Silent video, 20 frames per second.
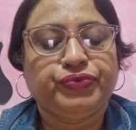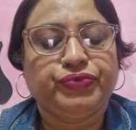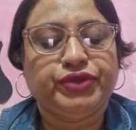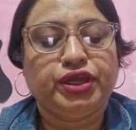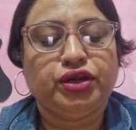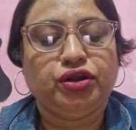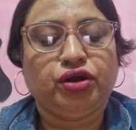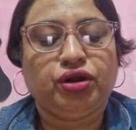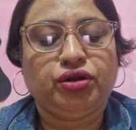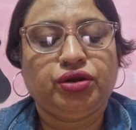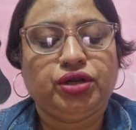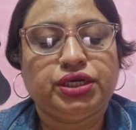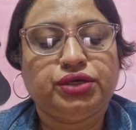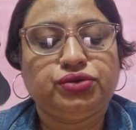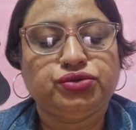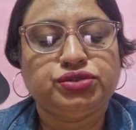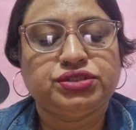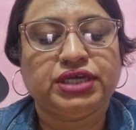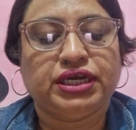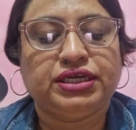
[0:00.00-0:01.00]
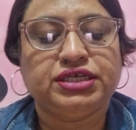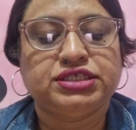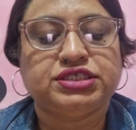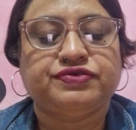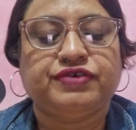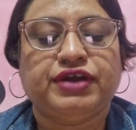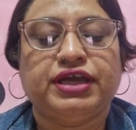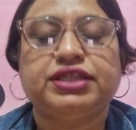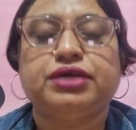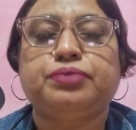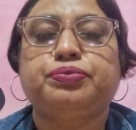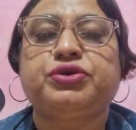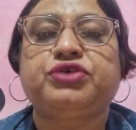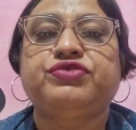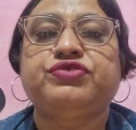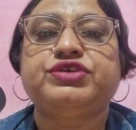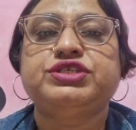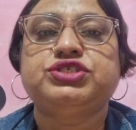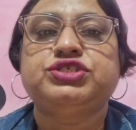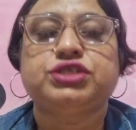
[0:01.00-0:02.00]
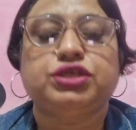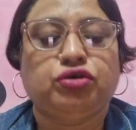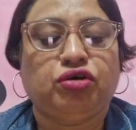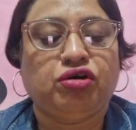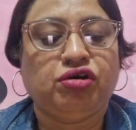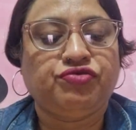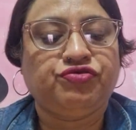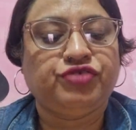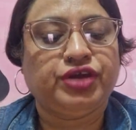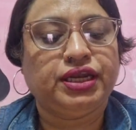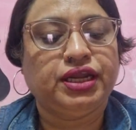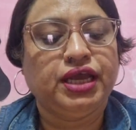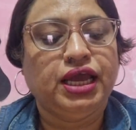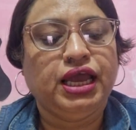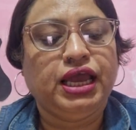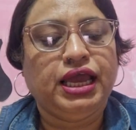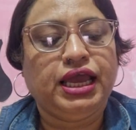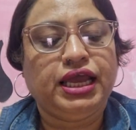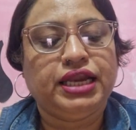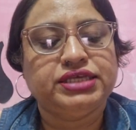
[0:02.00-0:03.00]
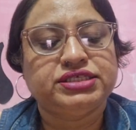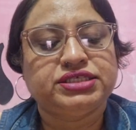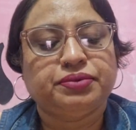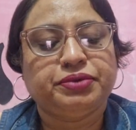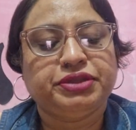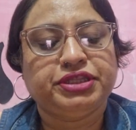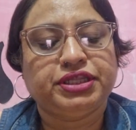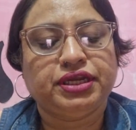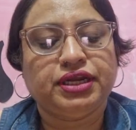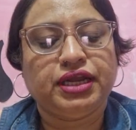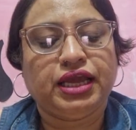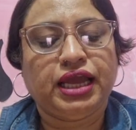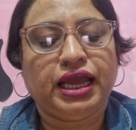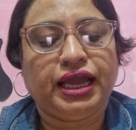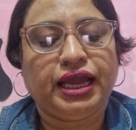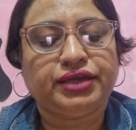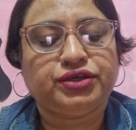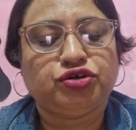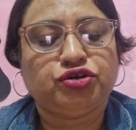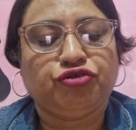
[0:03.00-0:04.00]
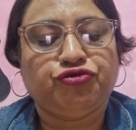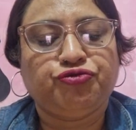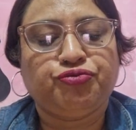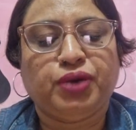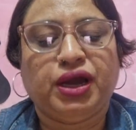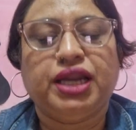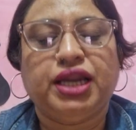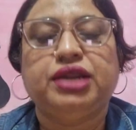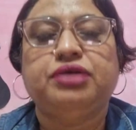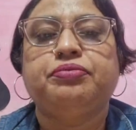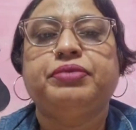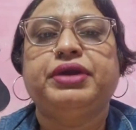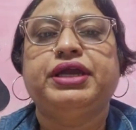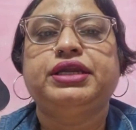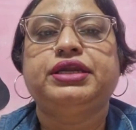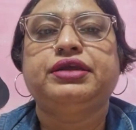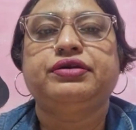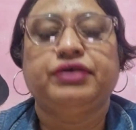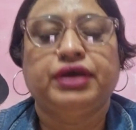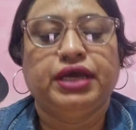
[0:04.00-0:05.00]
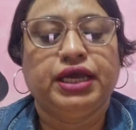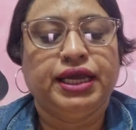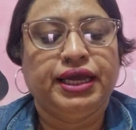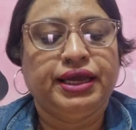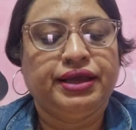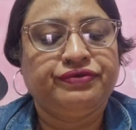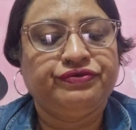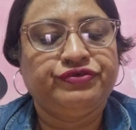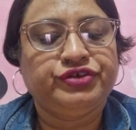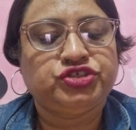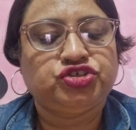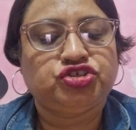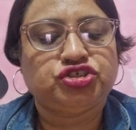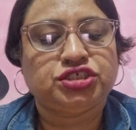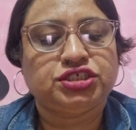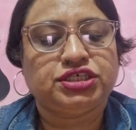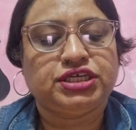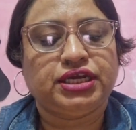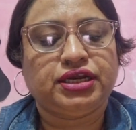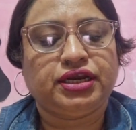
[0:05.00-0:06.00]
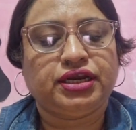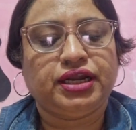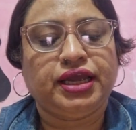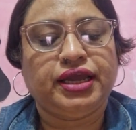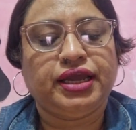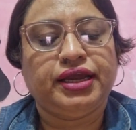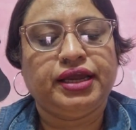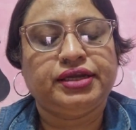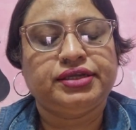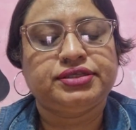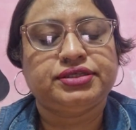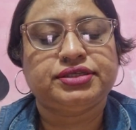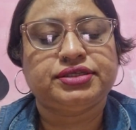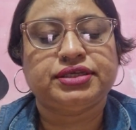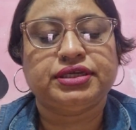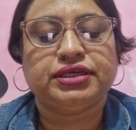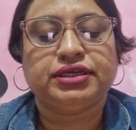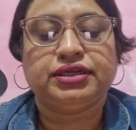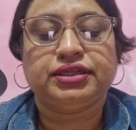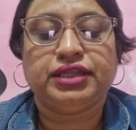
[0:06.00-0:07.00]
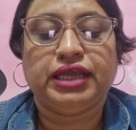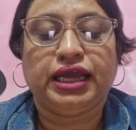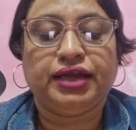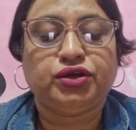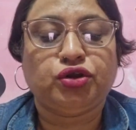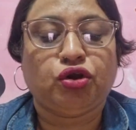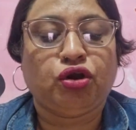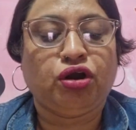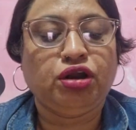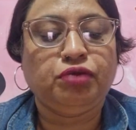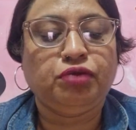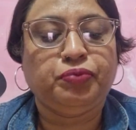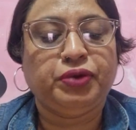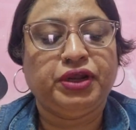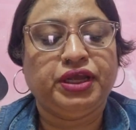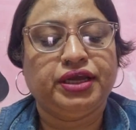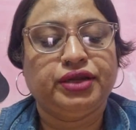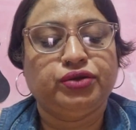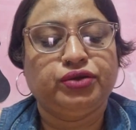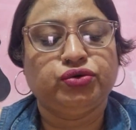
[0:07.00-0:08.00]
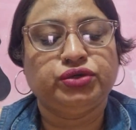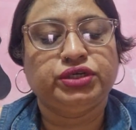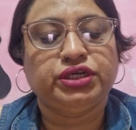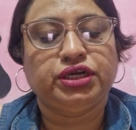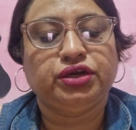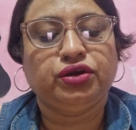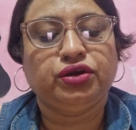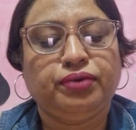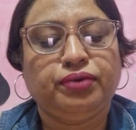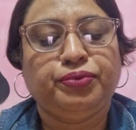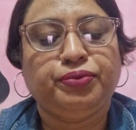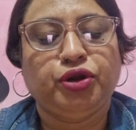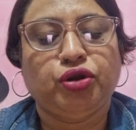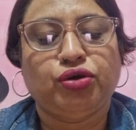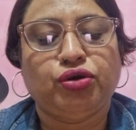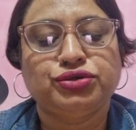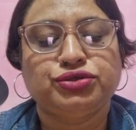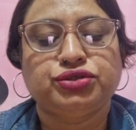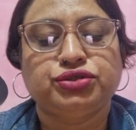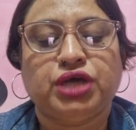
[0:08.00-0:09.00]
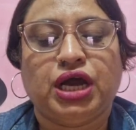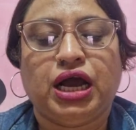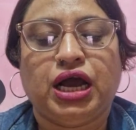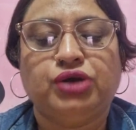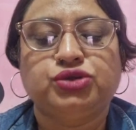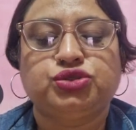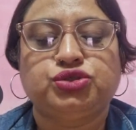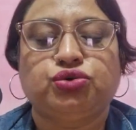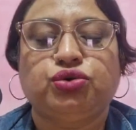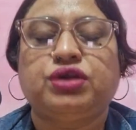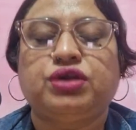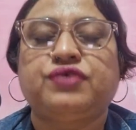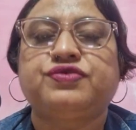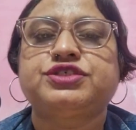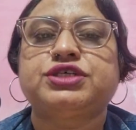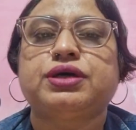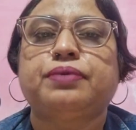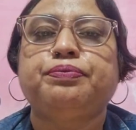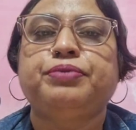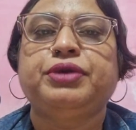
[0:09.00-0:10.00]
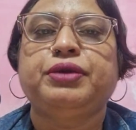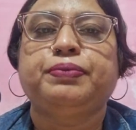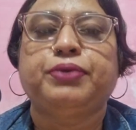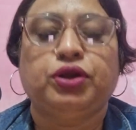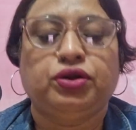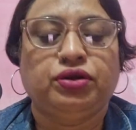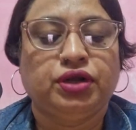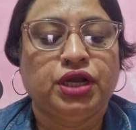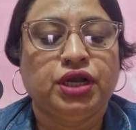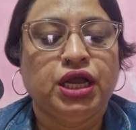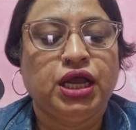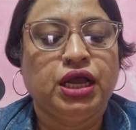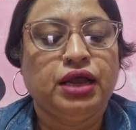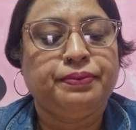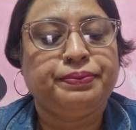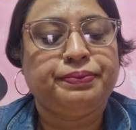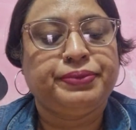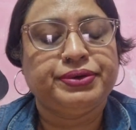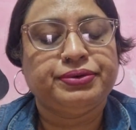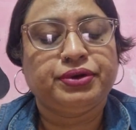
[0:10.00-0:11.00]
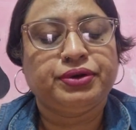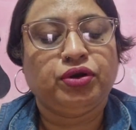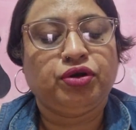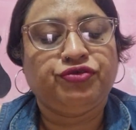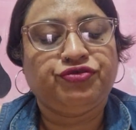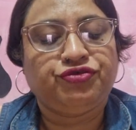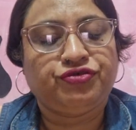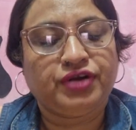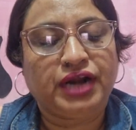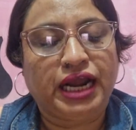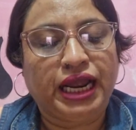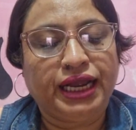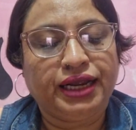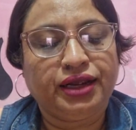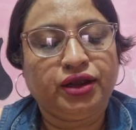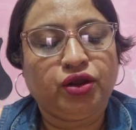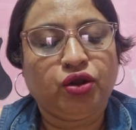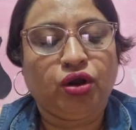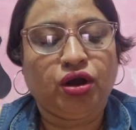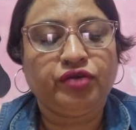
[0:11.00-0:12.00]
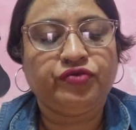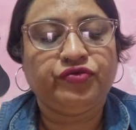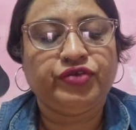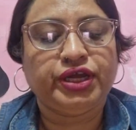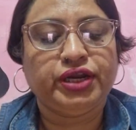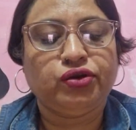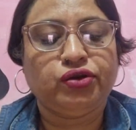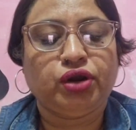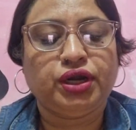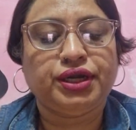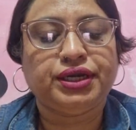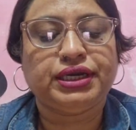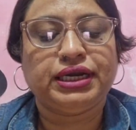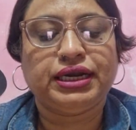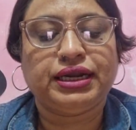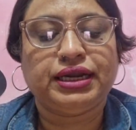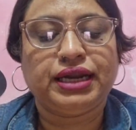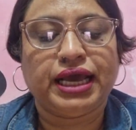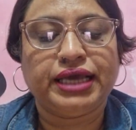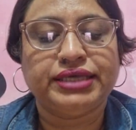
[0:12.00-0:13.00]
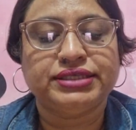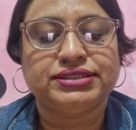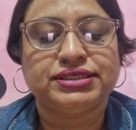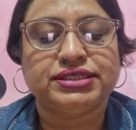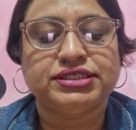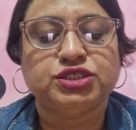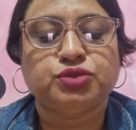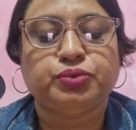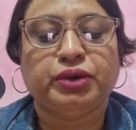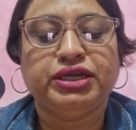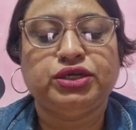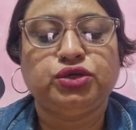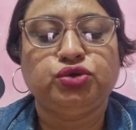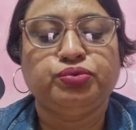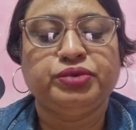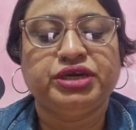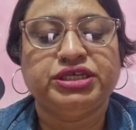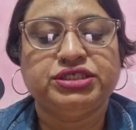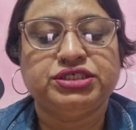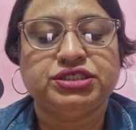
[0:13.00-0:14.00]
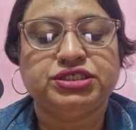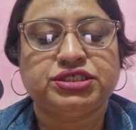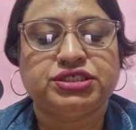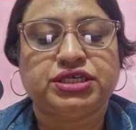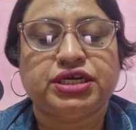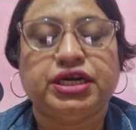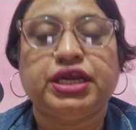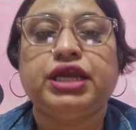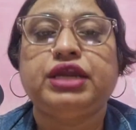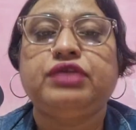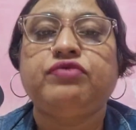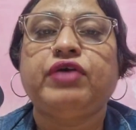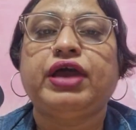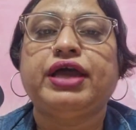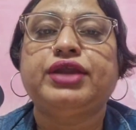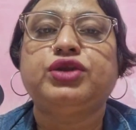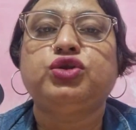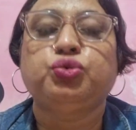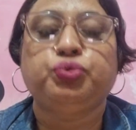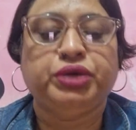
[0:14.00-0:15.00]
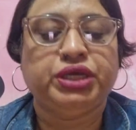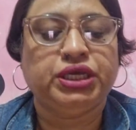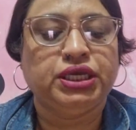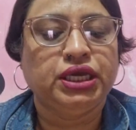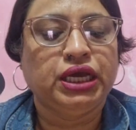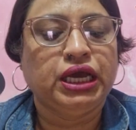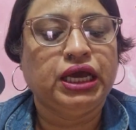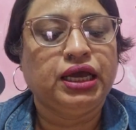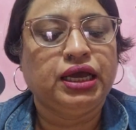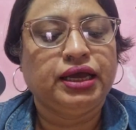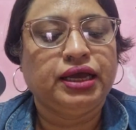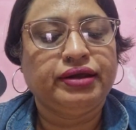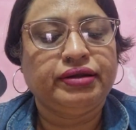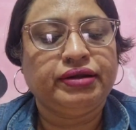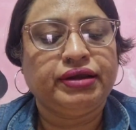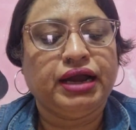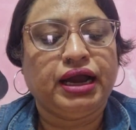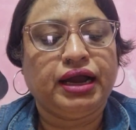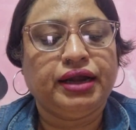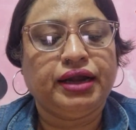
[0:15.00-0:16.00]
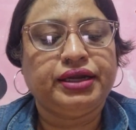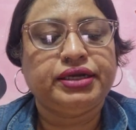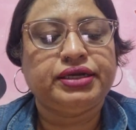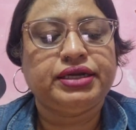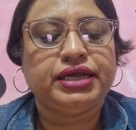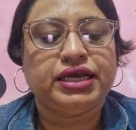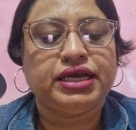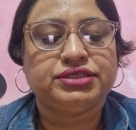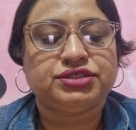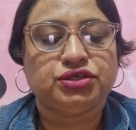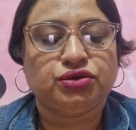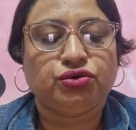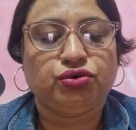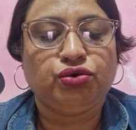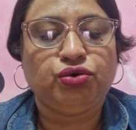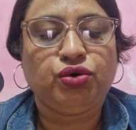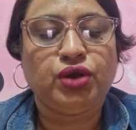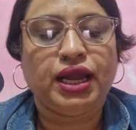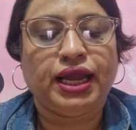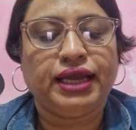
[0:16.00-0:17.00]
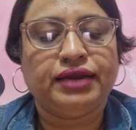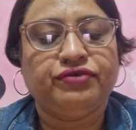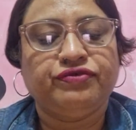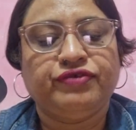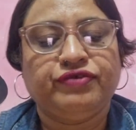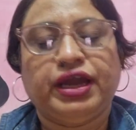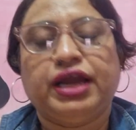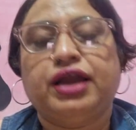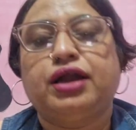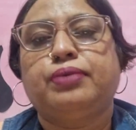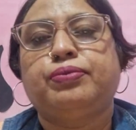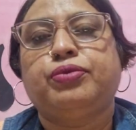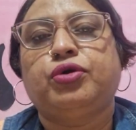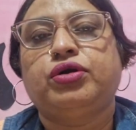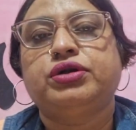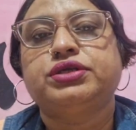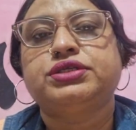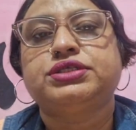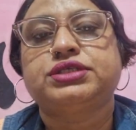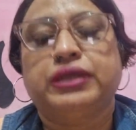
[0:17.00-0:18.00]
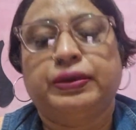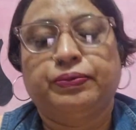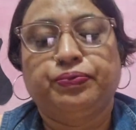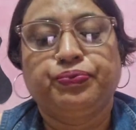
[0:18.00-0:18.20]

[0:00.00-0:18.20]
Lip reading: In order to satisfy the provision of an Elizabethan Act of Parliament, which declares that all players who did belong to the household of some people of rank or were not licensed by two magistrates were to be regarded as rogue and vagabonds.